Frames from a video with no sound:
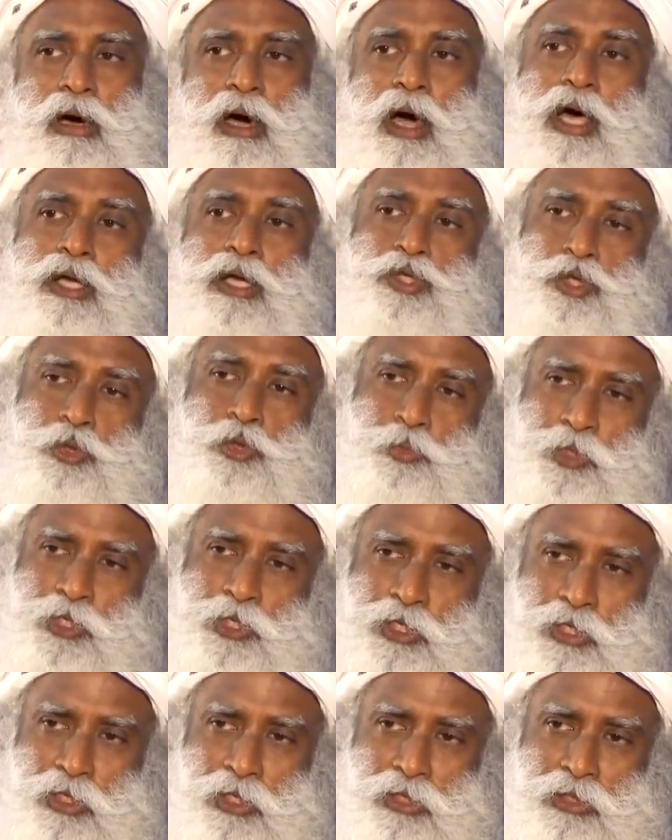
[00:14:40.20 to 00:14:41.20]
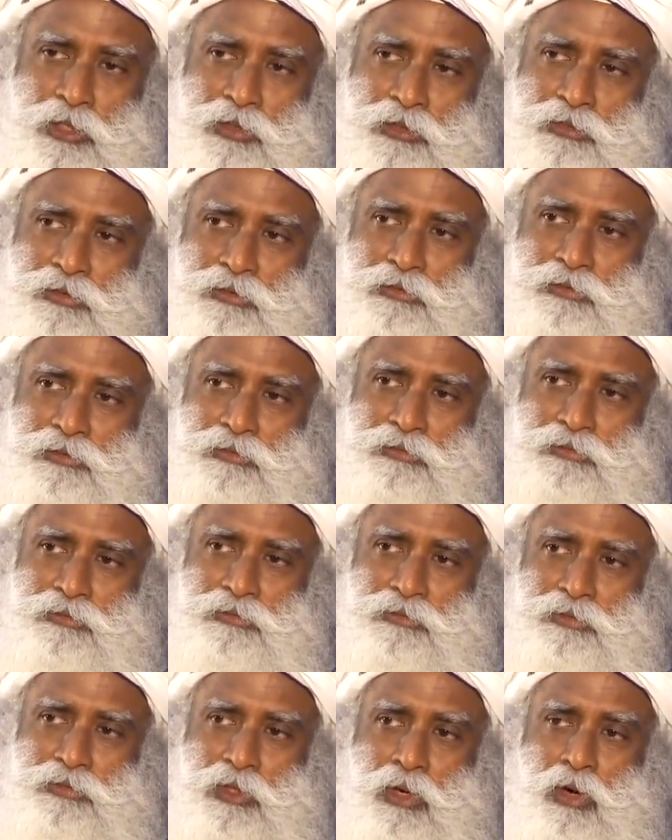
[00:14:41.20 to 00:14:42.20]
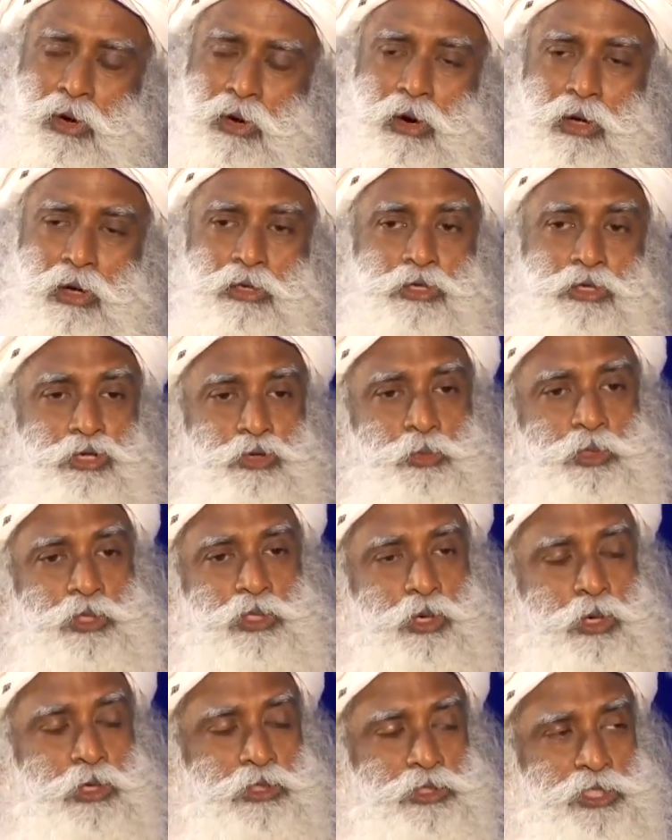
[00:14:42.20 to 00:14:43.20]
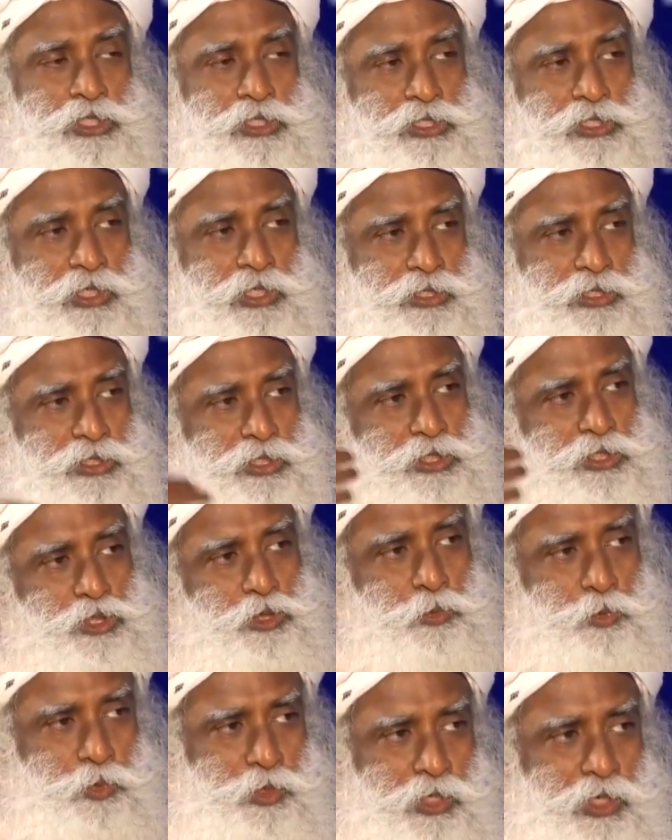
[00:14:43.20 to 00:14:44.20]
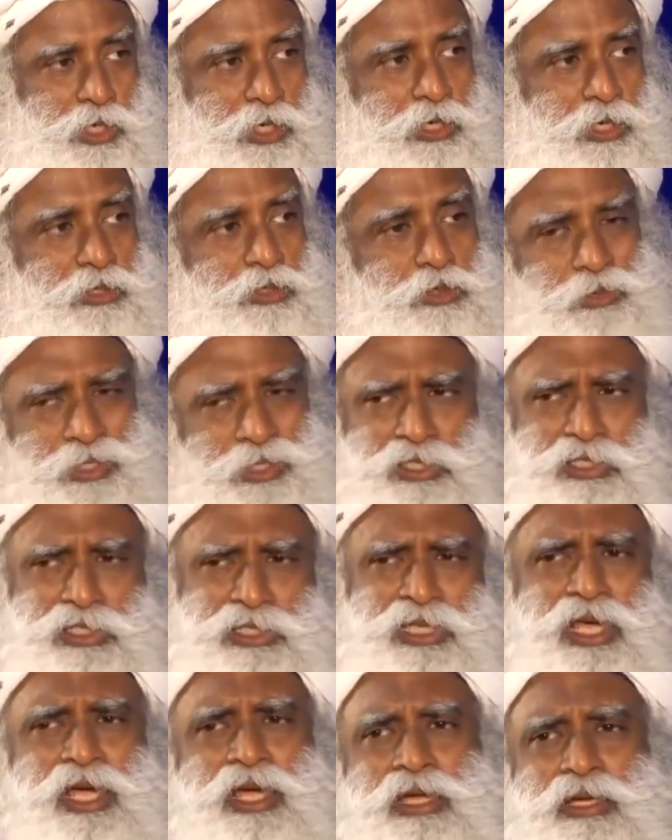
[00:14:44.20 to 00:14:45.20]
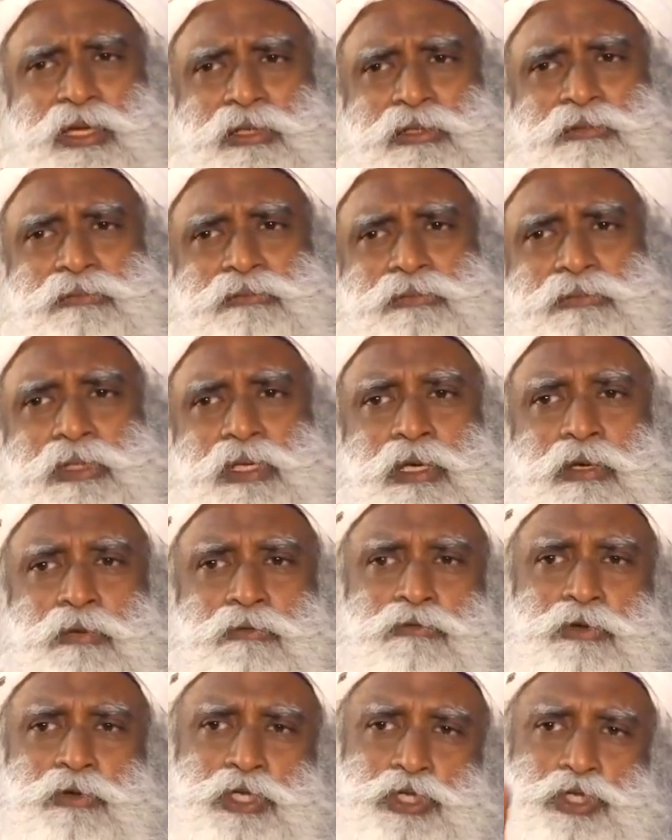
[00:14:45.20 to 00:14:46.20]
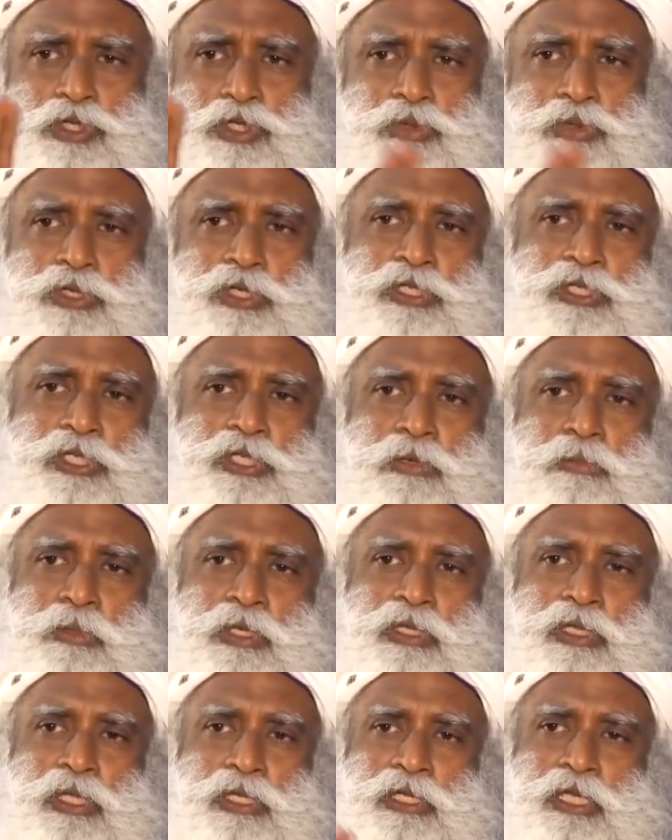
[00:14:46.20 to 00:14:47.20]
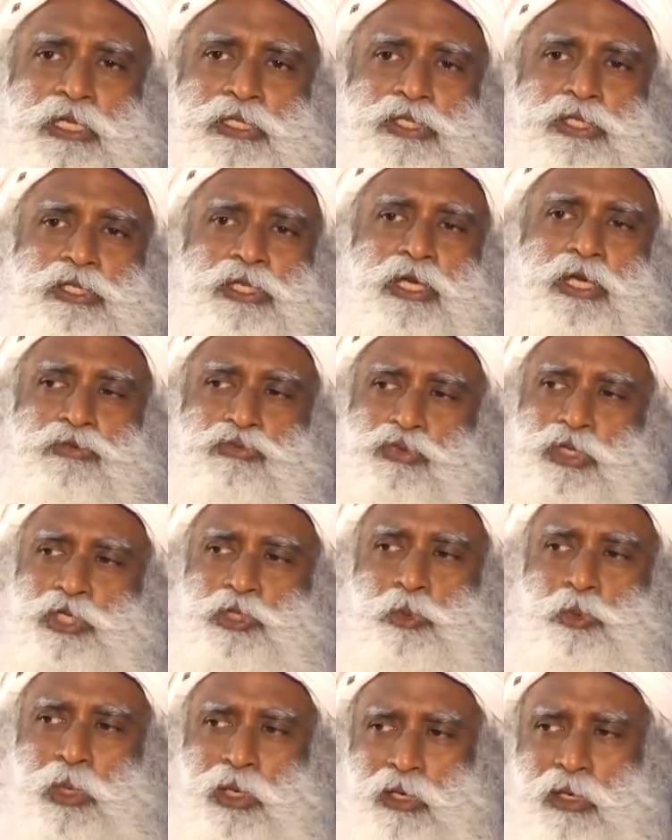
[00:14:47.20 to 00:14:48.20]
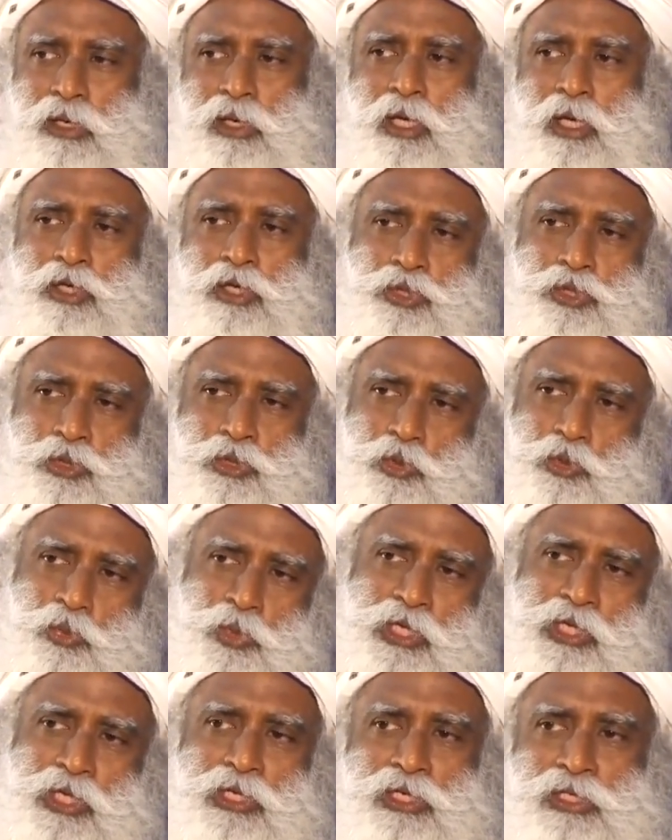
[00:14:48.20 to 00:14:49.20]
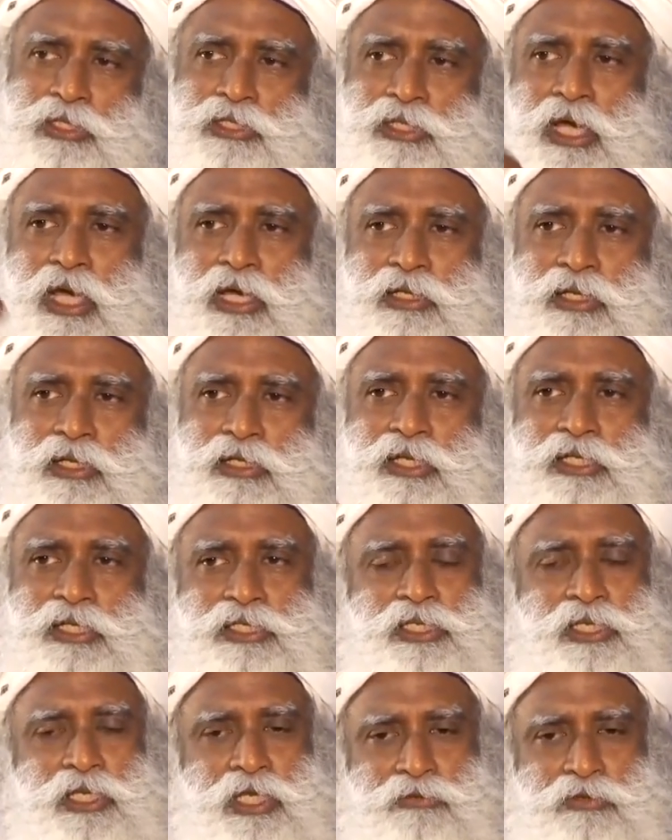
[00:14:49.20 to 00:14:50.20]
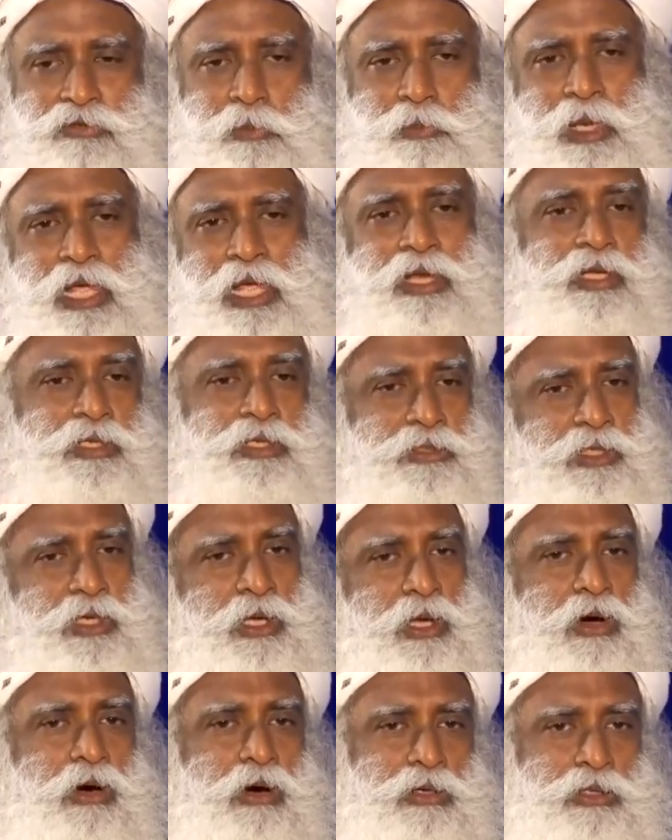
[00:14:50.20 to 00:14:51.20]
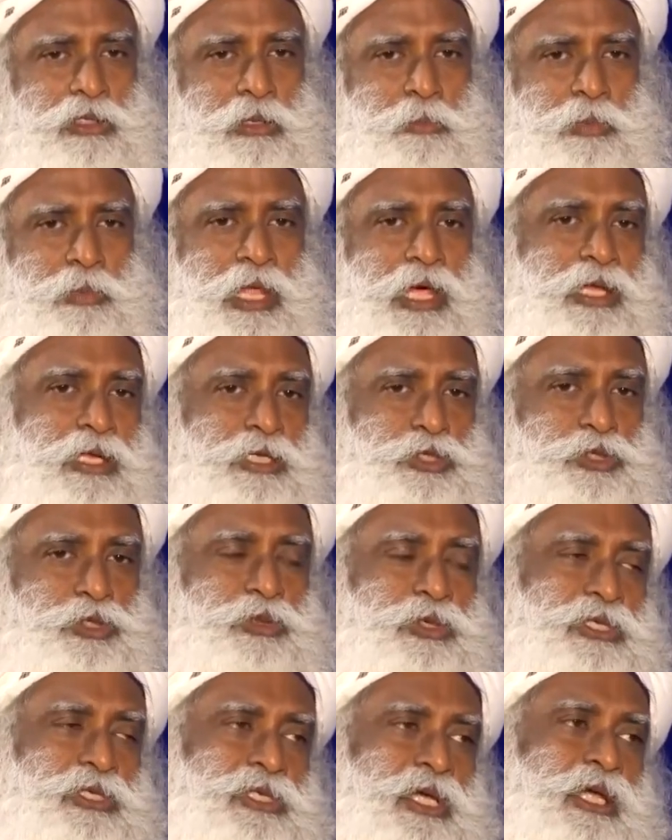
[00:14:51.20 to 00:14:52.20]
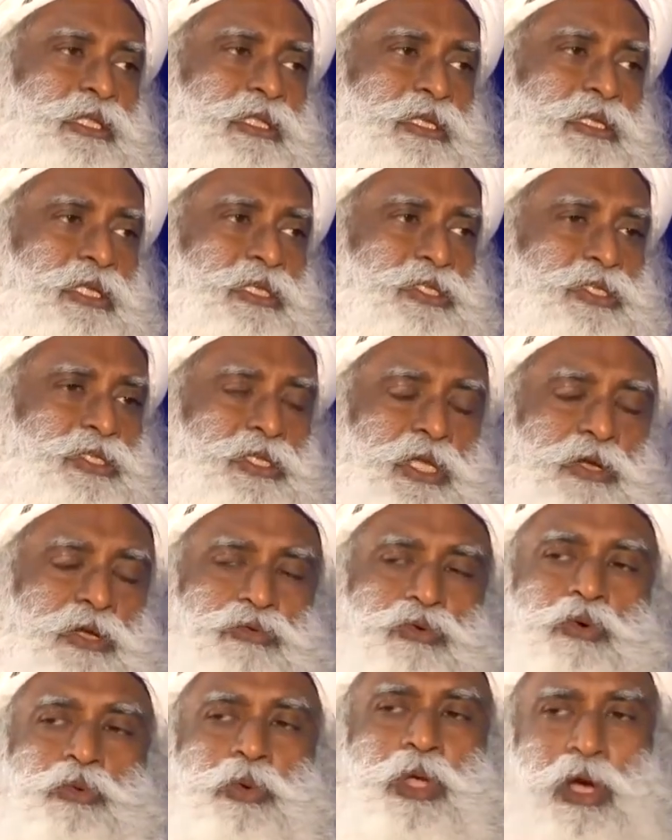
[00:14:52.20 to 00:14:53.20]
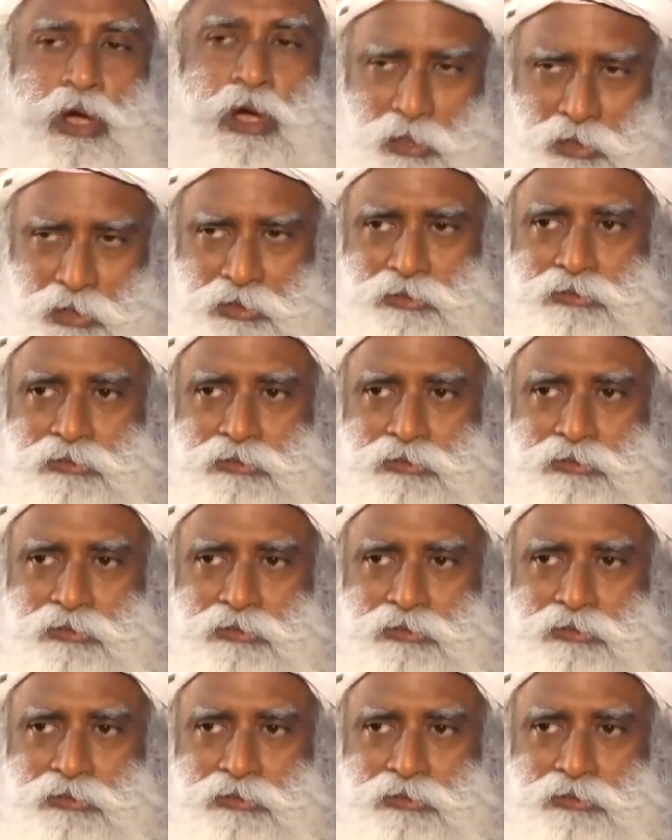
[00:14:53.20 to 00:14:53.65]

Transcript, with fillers: are superior or human consciousness is superior? You must decide. Which should determine the destiny of which one? Should we decide the destiny of the planet, or the planet should decide the destiny of who we are?